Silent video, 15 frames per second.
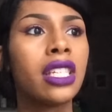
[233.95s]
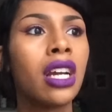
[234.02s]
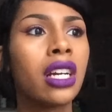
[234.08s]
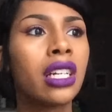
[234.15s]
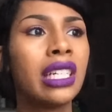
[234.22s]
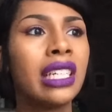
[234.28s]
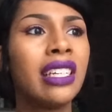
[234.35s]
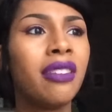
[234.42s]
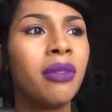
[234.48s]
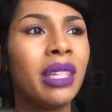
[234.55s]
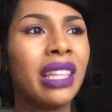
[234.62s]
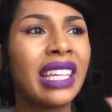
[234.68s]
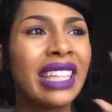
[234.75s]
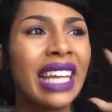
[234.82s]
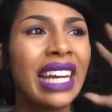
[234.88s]
not going to give me
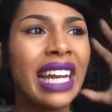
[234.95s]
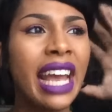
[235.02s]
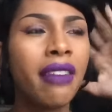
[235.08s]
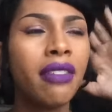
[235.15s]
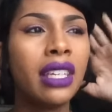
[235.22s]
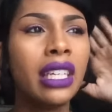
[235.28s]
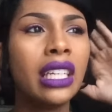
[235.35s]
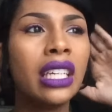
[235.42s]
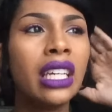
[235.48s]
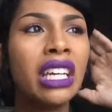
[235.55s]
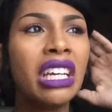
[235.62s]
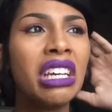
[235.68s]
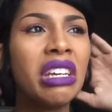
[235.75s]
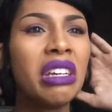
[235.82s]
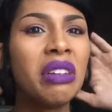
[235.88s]
like that heavy,
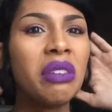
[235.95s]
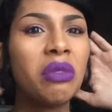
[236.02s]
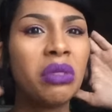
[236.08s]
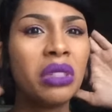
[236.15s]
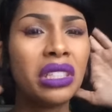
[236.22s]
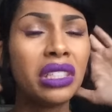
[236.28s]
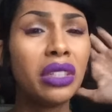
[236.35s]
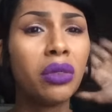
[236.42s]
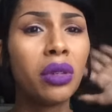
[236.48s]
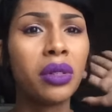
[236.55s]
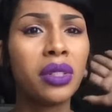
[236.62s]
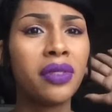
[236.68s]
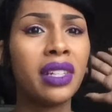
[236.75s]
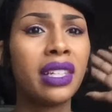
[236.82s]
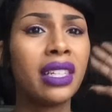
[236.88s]
really
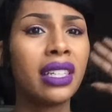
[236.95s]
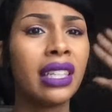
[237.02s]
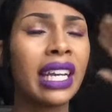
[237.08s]
gross feeling.